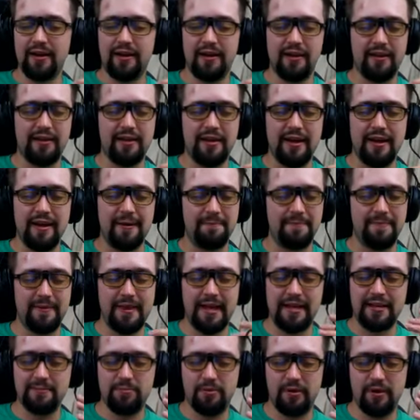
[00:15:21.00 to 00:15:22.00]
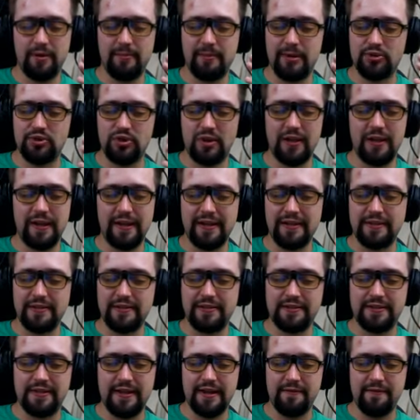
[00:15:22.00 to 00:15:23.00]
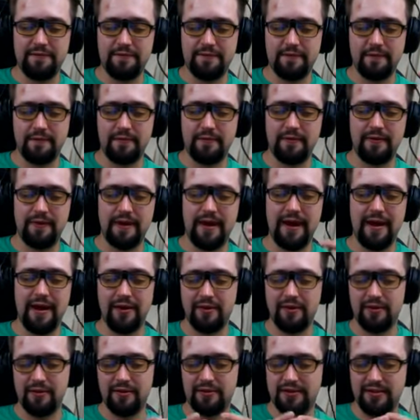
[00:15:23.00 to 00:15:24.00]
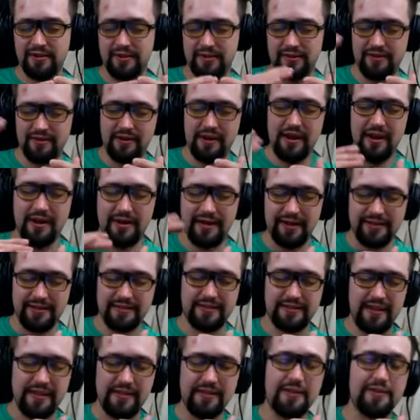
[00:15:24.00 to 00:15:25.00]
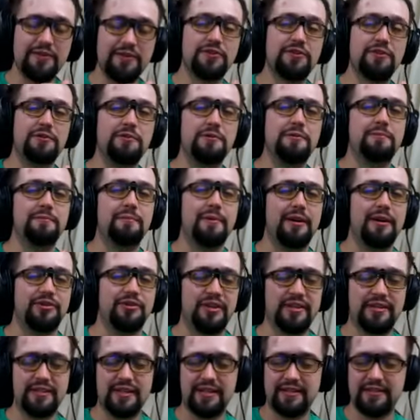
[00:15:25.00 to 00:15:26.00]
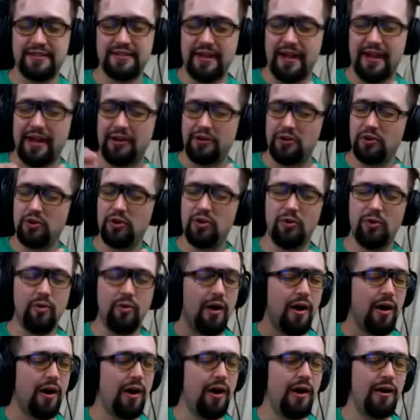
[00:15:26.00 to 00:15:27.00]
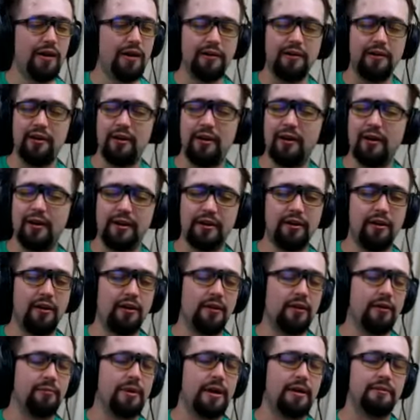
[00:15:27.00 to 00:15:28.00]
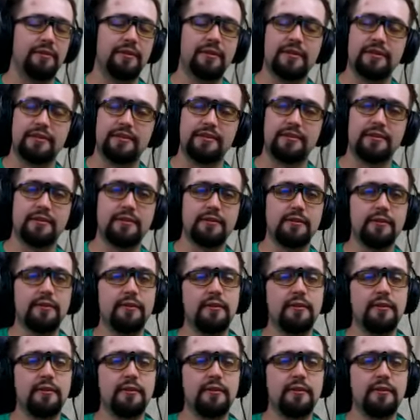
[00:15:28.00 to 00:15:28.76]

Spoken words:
Yeah, that's pretty much all I can say for now to not extend this too much. As I said, I could go on and on and on about this.